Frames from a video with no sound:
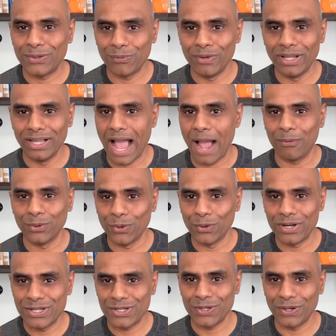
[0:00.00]
will have no
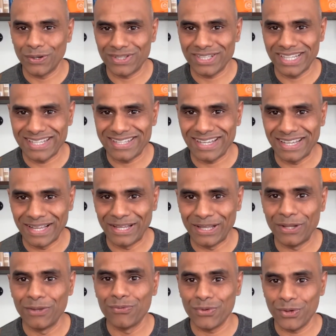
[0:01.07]
resources
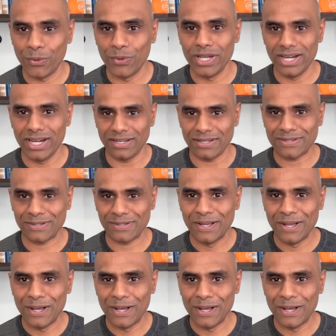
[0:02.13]
in few years.